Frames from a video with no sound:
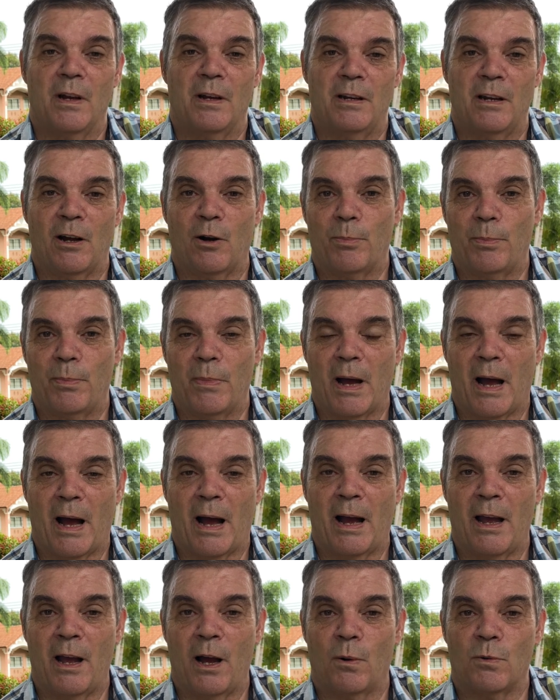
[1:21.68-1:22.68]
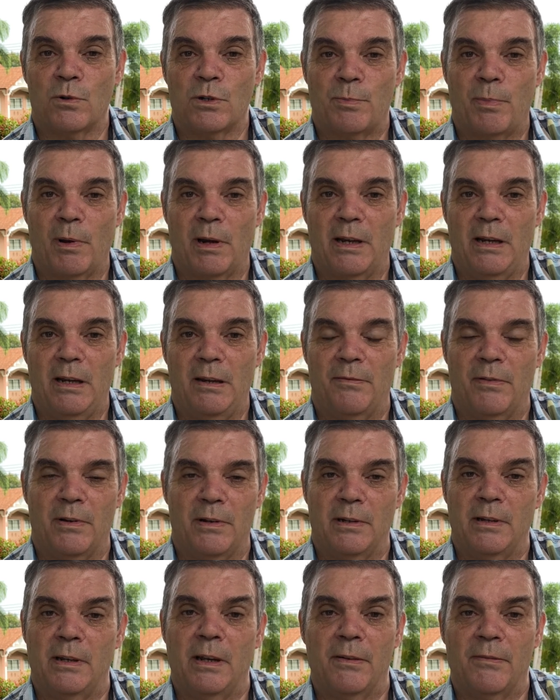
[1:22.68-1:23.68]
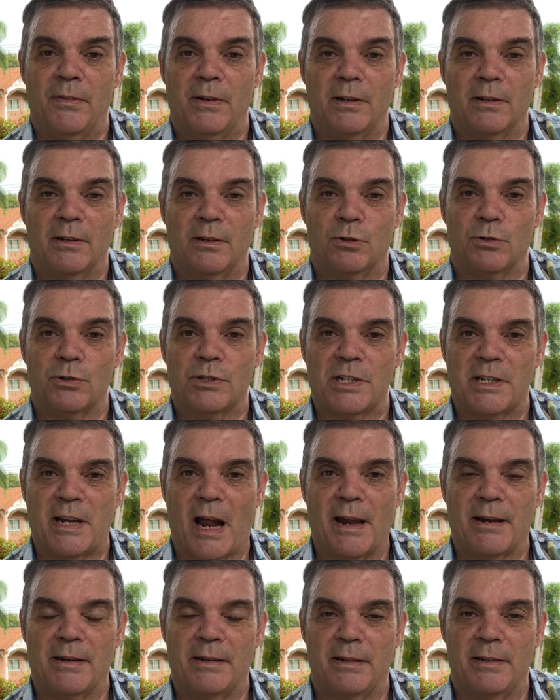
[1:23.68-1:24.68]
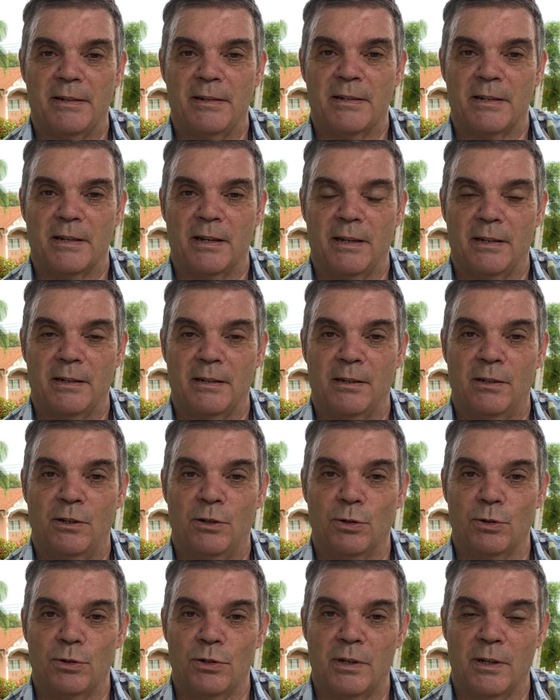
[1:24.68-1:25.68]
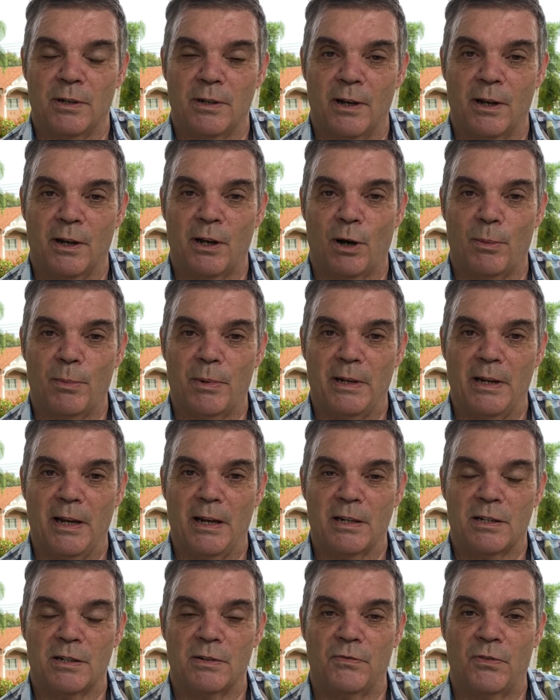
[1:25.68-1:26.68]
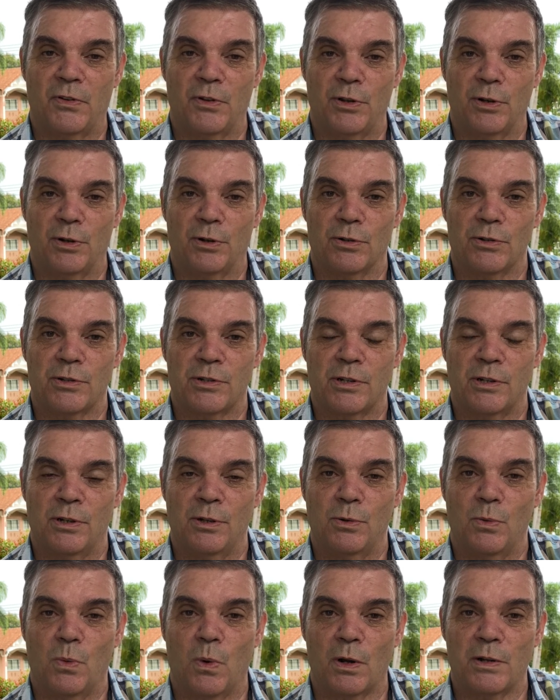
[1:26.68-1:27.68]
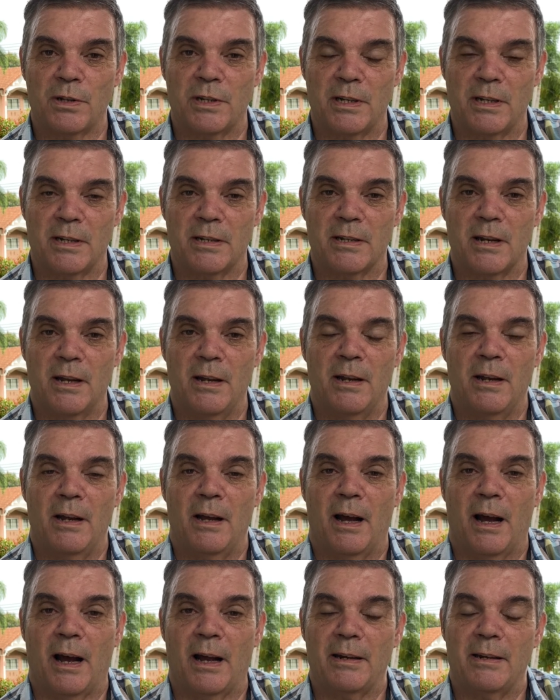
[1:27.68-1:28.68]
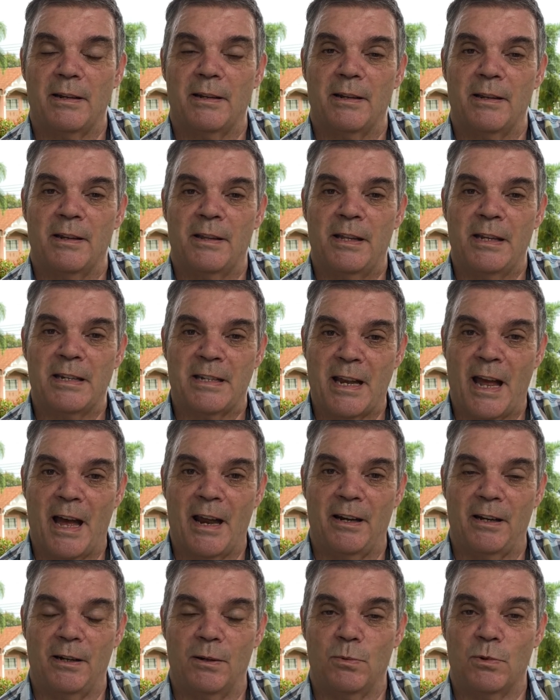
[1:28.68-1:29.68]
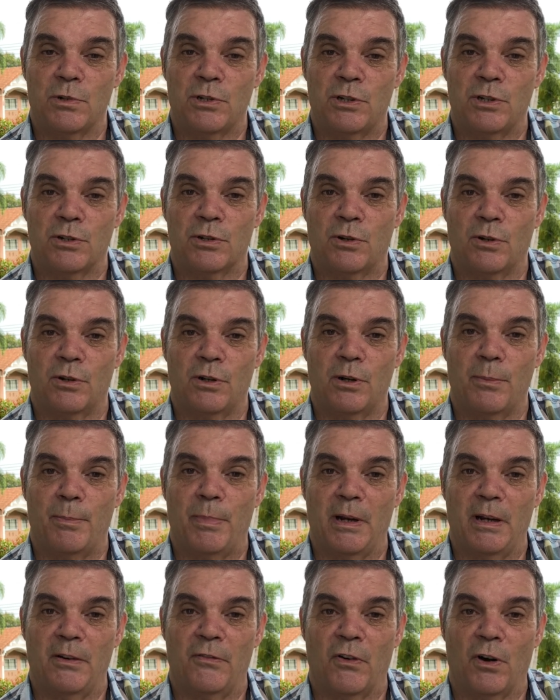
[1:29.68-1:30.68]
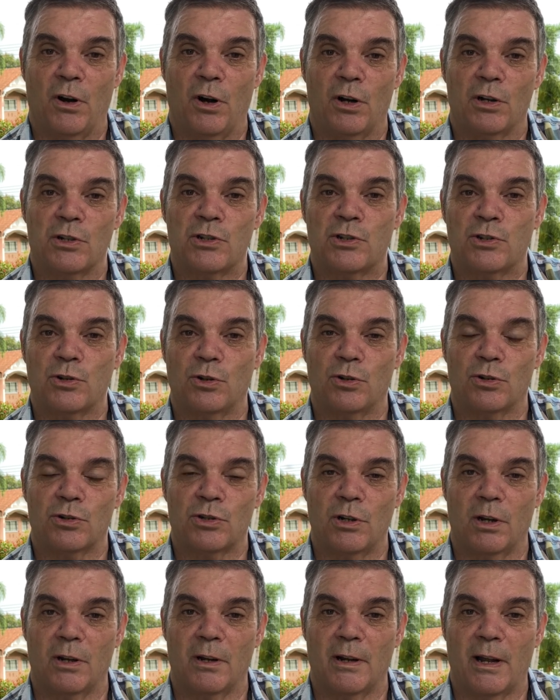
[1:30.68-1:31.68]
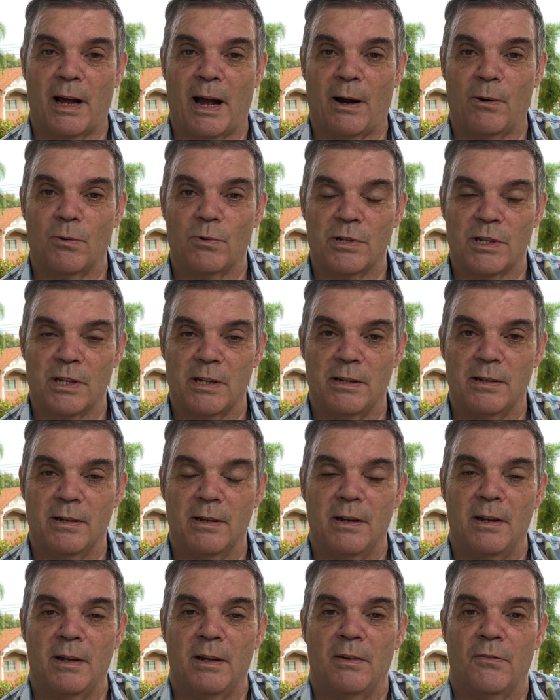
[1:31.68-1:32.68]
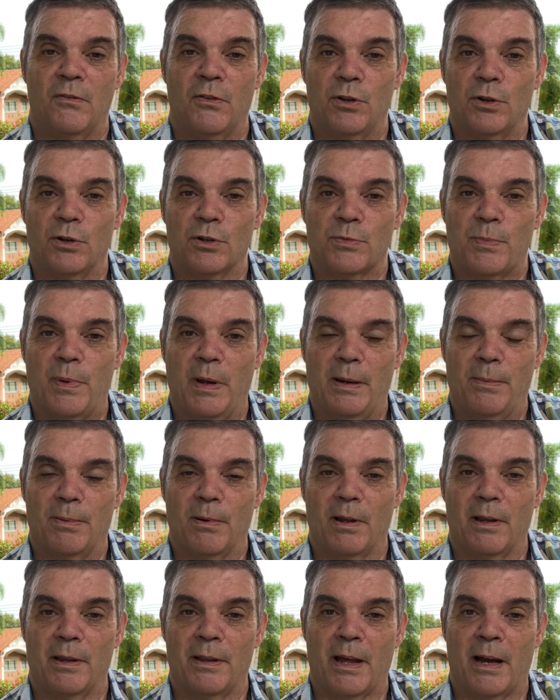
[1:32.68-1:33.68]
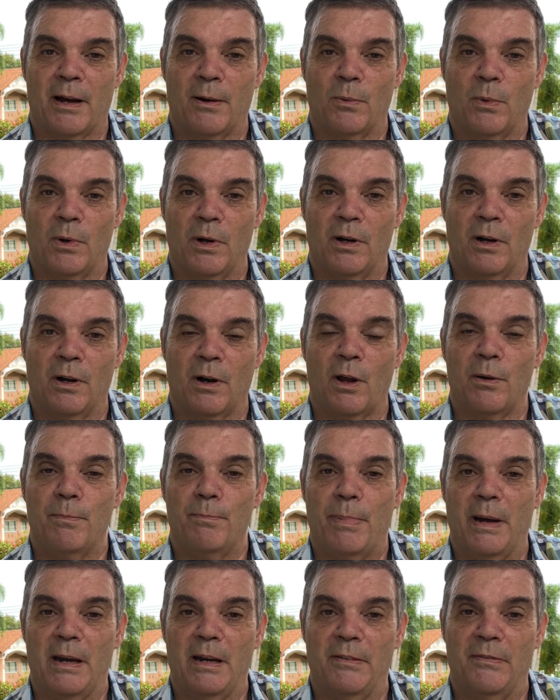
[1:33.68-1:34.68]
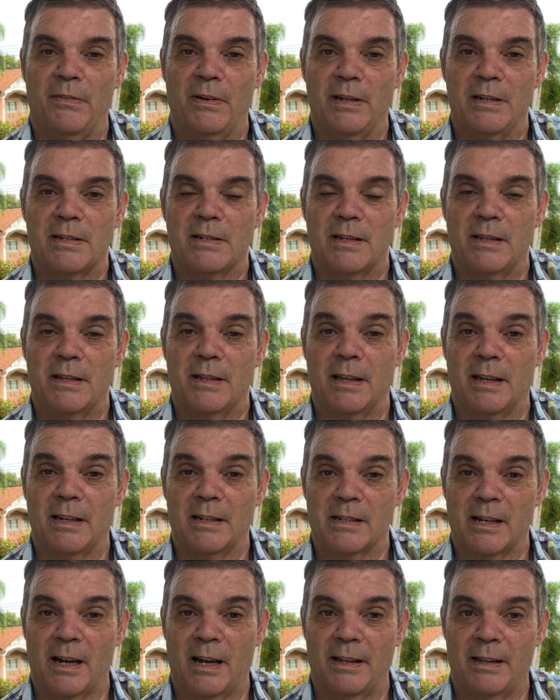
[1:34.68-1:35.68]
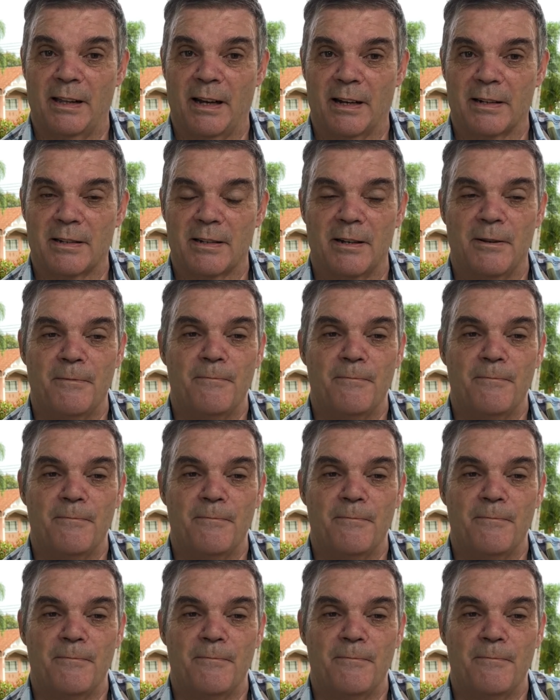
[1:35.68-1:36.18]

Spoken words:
Now, I always believe in giving good standards and good accommodation for those who want it, and this area was just going to be for social housing for those people that were on benefits and things like that.